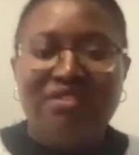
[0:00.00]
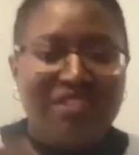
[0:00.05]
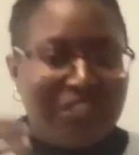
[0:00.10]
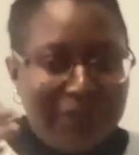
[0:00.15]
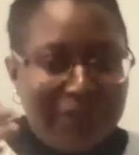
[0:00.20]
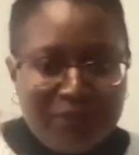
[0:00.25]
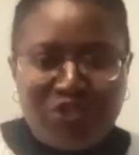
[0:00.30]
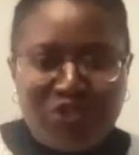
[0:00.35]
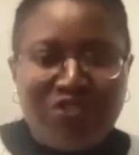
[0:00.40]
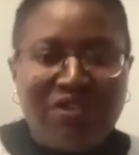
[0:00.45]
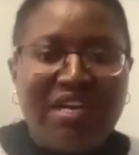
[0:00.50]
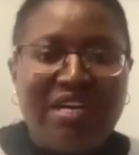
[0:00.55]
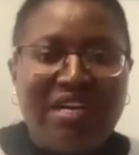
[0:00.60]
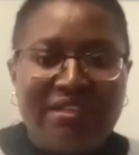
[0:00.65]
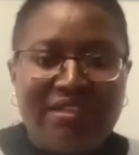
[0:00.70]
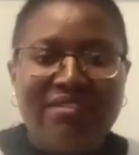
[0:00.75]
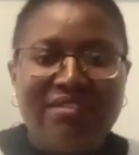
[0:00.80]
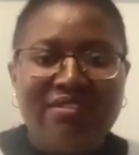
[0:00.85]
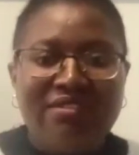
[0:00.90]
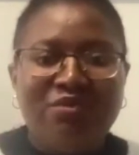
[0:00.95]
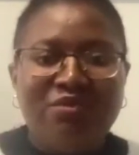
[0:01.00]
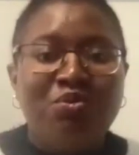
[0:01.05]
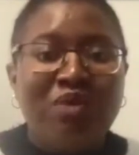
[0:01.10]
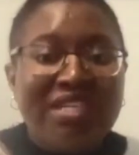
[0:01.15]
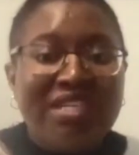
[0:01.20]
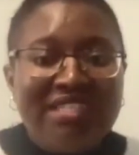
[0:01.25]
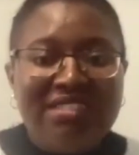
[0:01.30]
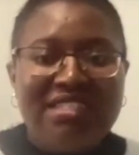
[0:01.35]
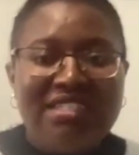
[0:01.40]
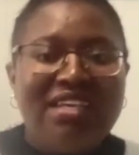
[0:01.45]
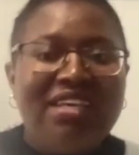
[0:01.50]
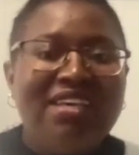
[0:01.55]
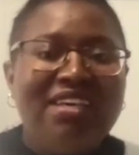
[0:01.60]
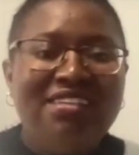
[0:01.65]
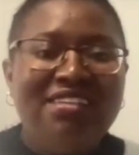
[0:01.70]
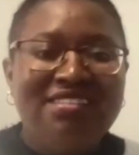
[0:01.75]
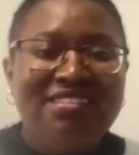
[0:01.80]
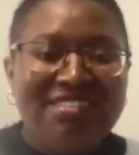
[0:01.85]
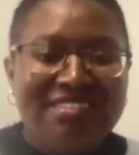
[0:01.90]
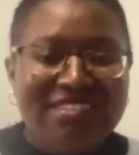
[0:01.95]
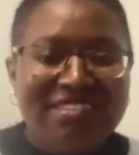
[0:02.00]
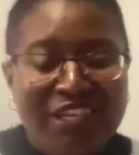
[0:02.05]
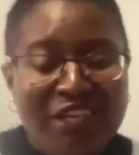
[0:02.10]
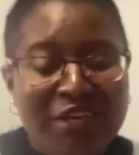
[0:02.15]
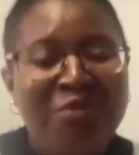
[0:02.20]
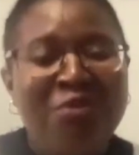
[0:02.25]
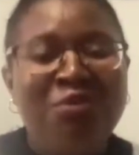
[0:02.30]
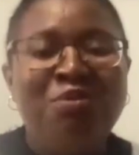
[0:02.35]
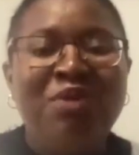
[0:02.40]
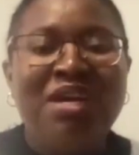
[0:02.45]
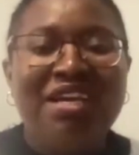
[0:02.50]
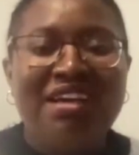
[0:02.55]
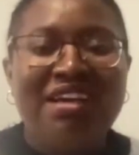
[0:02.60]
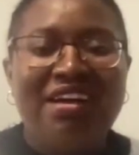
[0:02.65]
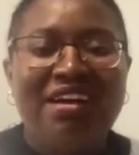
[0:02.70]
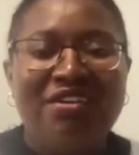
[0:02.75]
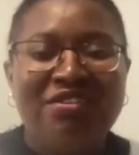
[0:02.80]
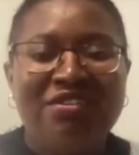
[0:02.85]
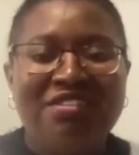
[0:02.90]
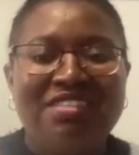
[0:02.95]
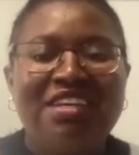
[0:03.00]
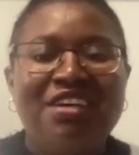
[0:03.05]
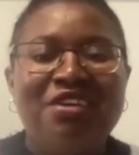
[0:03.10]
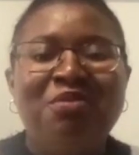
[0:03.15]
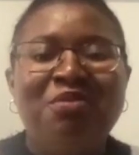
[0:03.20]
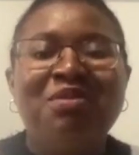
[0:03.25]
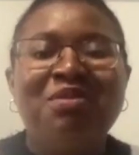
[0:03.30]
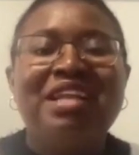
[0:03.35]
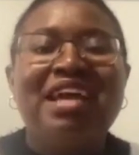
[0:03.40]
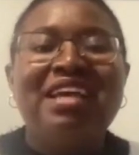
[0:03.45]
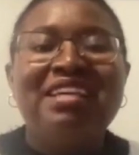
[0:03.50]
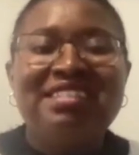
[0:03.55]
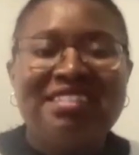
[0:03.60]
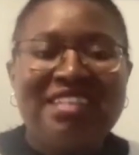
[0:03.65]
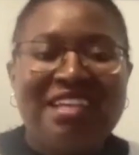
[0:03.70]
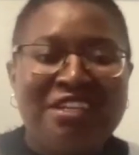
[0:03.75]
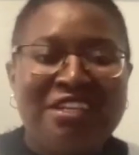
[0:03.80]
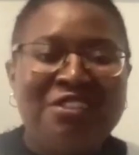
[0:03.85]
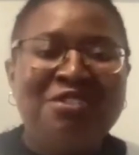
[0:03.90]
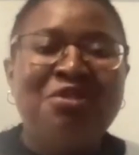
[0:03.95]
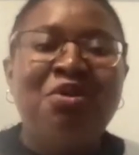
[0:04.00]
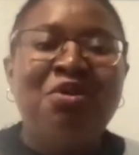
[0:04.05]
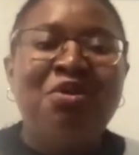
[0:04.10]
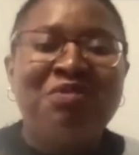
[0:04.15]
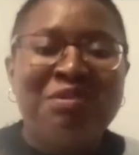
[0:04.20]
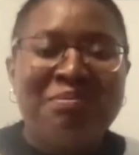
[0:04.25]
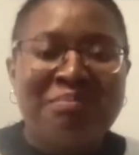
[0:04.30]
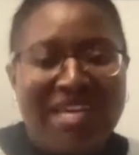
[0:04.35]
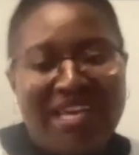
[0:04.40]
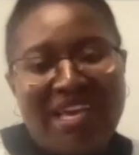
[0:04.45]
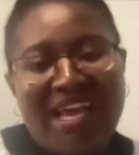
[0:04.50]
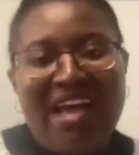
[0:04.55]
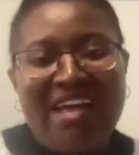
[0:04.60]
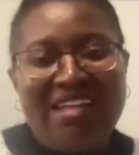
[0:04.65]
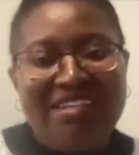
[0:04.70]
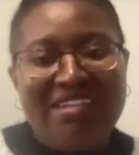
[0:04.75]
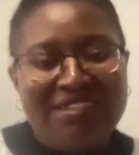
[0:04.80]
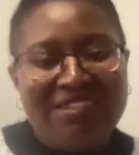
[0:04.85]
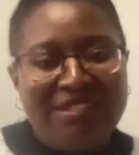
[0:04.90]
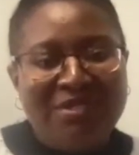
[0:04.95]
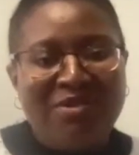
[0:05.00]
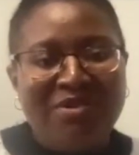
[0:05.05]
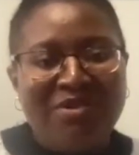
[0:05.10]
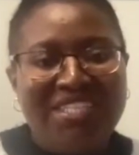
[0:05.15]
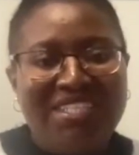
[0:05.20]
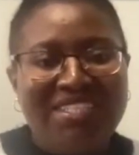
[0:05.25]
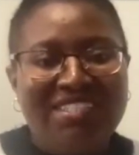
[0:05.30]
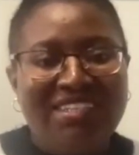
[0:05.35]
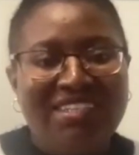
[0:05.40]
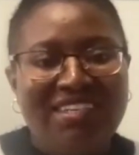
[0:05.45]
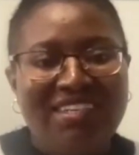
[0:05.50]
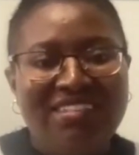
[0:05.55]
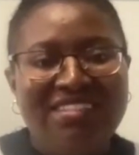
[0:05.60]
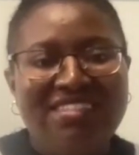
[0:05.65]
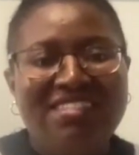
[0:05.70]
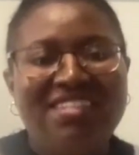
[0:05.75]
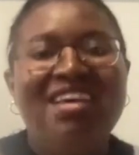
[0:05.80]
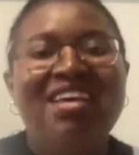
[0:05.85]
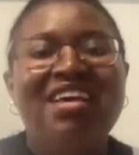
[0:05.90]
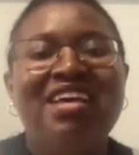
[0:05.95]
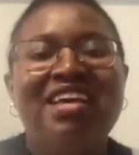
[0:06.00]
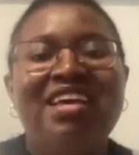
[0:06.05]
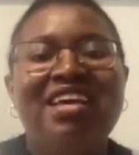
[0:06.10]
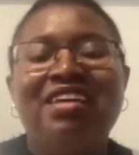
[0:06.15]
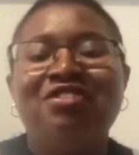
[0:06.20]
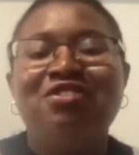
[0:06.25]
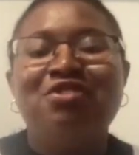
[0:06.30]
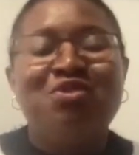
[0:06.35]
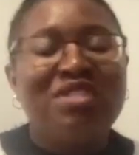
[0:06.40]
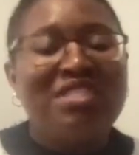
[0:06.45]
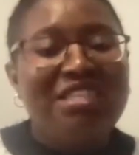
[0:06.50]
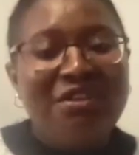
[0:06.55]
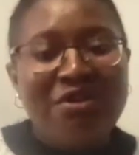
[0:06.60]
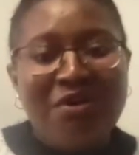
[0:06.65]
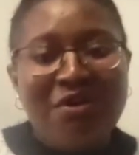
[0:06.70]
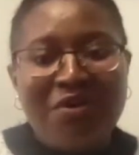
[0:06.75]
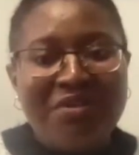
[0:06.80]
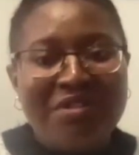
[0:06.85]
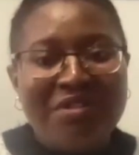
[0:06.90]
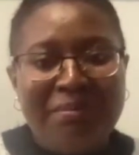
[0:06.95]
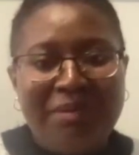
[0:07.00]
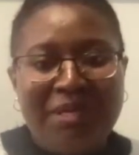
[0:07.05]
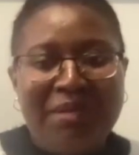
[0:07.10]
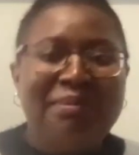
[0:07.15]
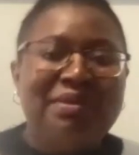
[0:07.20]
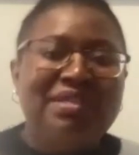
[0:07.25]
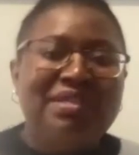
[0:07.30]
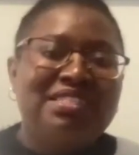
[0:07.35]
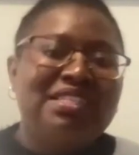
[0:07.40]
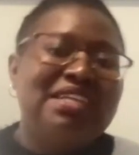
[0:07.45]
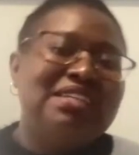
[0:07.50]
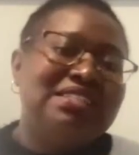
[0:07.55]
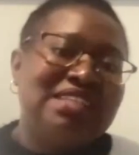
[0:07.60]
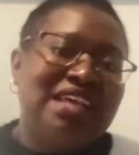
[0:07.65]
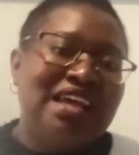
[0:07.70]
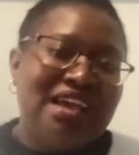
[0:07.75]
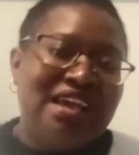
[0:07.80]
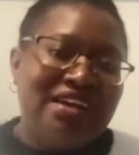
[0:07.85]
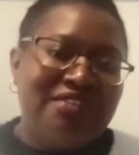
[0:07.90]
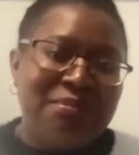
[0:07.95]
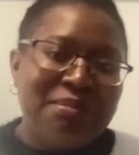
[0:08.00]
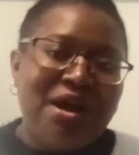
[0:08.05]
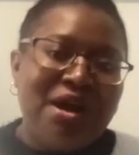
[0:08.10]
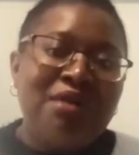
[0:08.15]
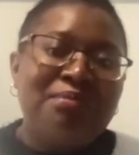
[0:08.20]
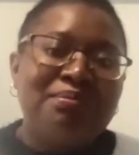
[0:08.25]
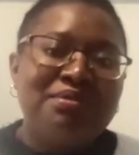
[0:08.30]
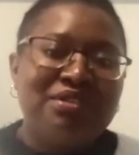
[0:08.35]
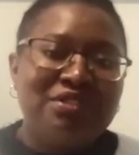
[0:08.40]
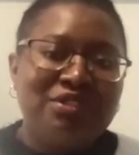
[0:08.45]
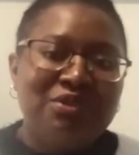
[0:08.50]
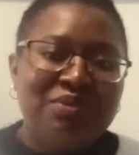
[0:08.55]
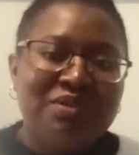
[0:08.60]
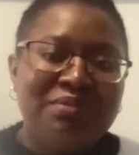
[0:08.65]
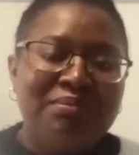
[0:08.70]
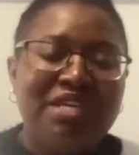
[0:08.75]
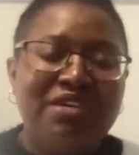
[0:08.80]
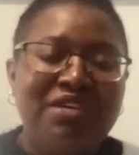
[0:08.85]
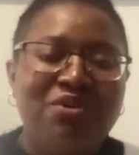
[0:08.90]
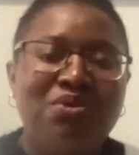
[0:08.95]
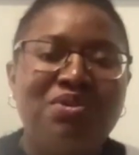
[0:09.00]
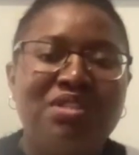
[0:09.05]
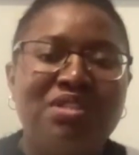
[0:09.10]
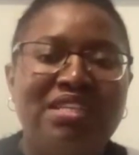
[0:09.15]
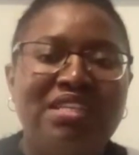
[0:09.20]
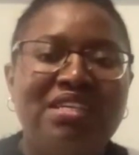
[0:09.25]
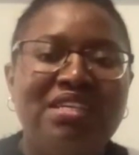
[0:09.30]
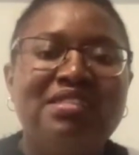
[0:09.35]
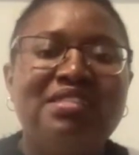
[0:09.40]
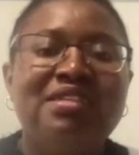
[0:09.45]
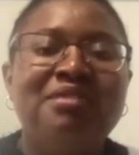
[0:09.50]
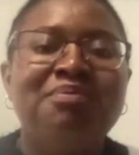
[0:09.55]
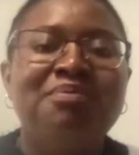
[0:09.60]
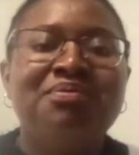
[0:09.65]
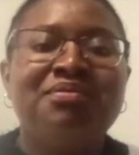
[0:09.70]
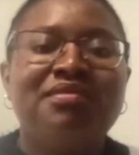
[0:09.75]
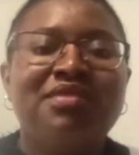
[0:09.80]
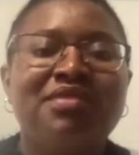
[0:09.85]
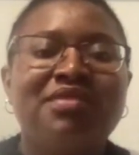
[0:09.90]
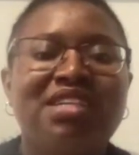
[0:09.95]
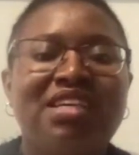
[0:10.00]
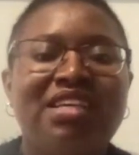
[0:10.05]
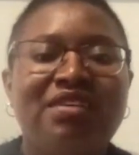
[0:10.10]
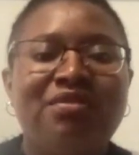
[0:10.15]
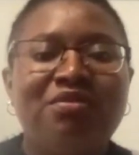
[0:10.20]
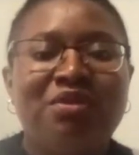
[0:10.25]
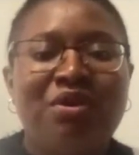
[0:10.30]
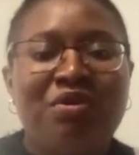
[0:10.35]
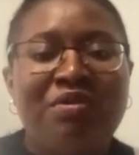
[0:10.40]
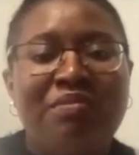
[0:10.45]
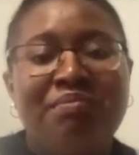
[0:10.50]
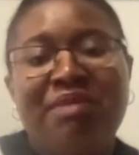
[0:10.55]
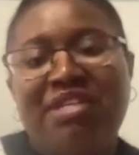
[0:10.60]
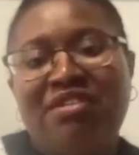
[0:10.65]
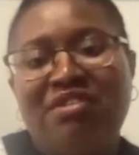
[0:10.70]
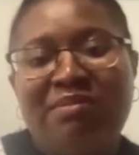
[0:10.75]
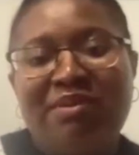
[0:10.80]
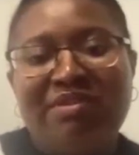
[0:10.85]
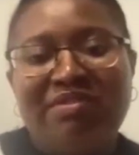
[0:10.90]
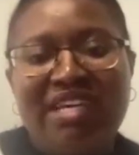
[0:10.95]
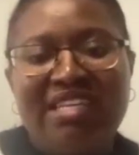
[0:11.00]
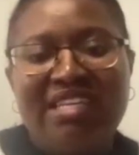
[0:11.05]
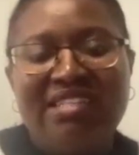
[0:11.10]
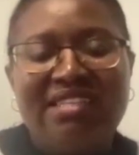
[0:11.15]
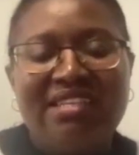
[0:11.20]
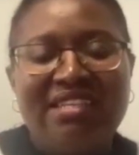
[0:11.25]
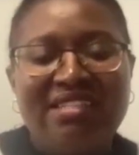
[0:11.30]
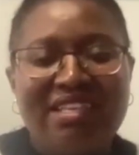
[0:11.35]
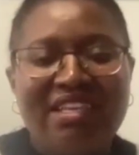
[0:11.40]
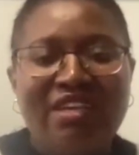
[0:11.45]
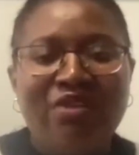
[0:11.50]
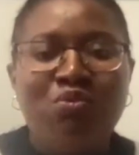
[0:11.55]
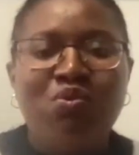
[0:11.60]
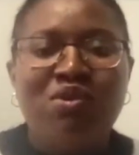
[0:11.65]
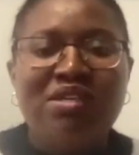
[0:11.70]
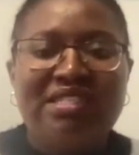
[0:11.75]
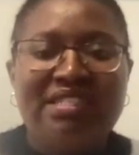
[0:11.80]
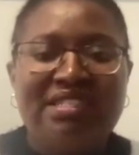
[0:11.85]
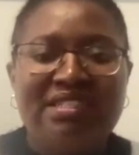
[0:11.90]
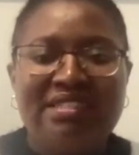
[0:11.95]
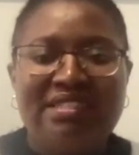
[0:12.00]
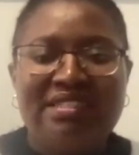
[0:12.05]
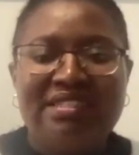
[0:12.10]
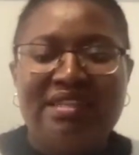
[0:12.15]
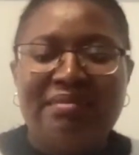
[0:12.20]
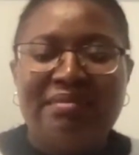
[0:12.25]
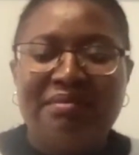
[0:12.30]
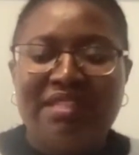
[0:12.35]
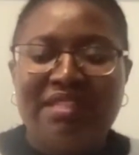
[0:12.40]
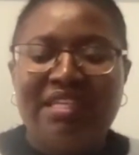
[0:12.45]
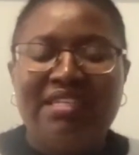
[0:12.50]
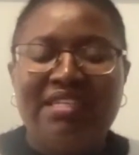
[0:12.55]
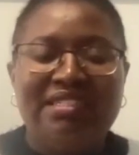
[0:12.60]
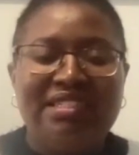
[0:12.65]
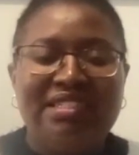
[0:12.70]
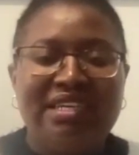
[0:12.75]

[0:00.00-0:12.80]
Keep trying. One day it will work out. When I started solving my hardest questions, and you see all the papers that I have published with my colleagues and my supervisors, it wasn't something